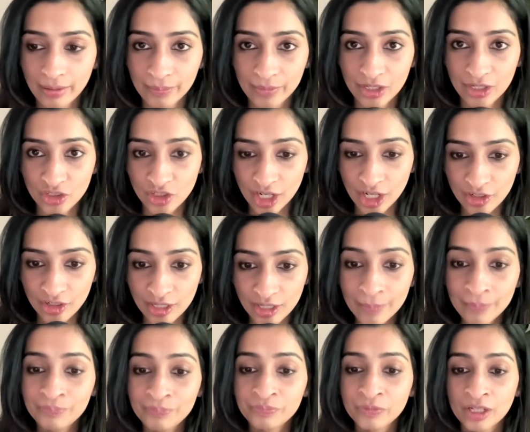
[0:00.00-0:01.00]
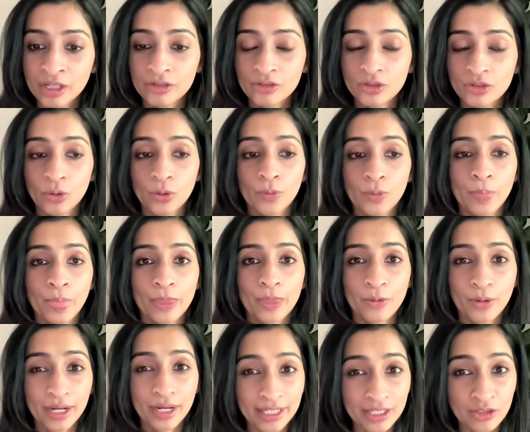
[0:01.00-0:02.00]
in general. So
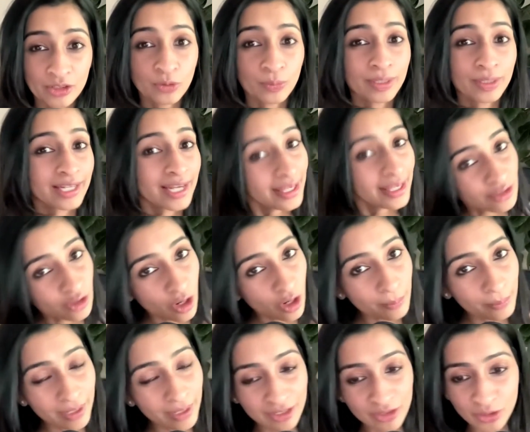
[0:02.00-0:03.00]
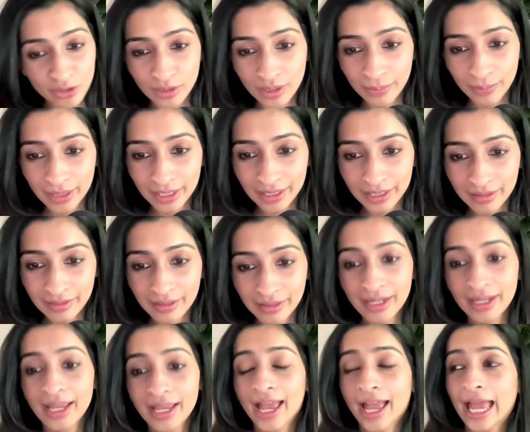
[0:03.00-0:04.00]
yoga needs to be less complex to the beginner,
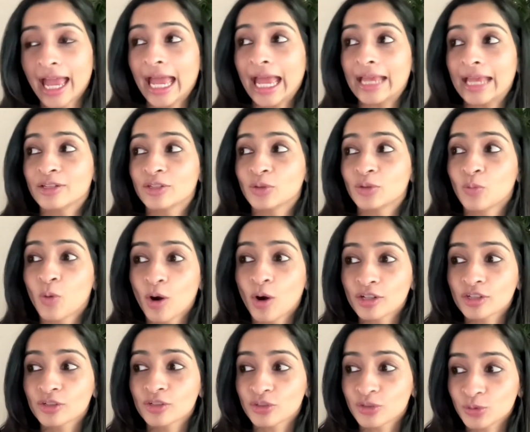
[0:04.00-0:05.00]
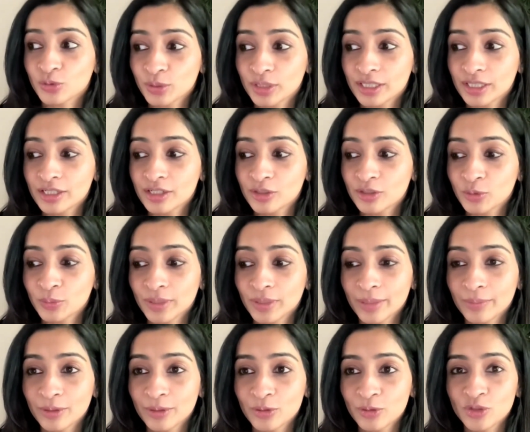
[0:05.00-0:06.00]
and you want your student to be
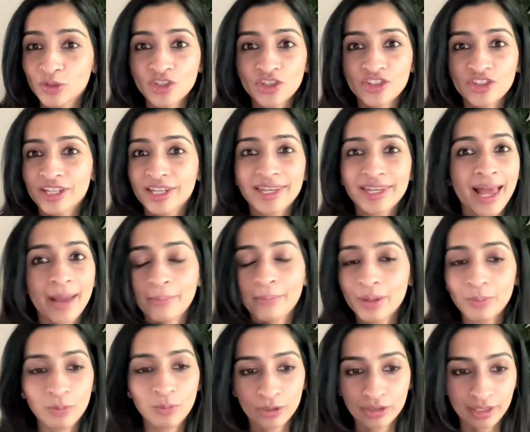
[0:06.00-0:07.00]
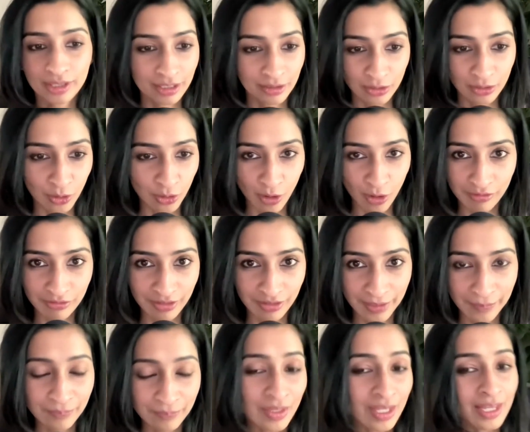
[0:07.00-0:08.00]
able to just lap up what you're
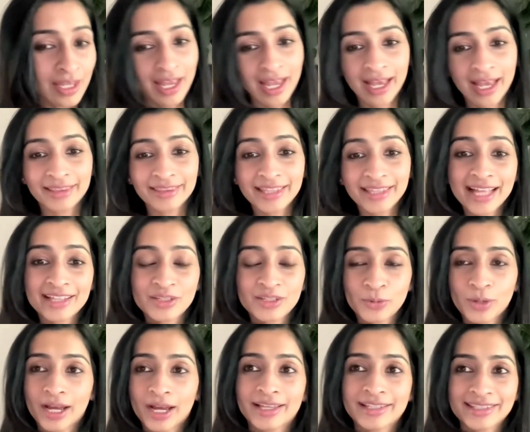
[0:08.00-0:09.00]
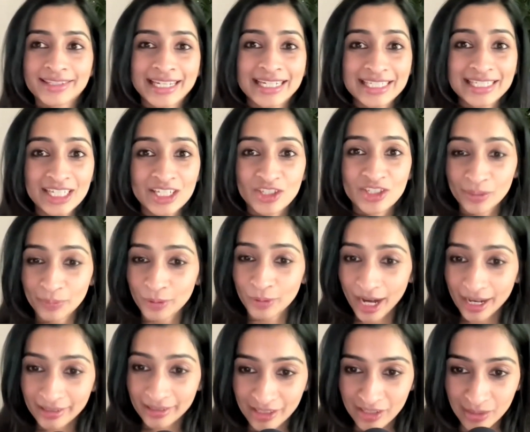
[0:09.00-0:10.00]
offering. And that's why I say teach the
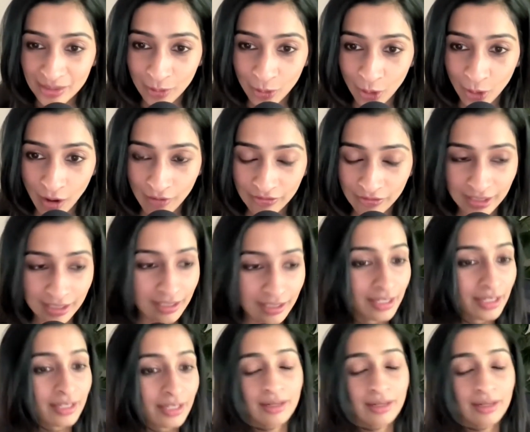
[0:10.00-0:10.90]
practice more often,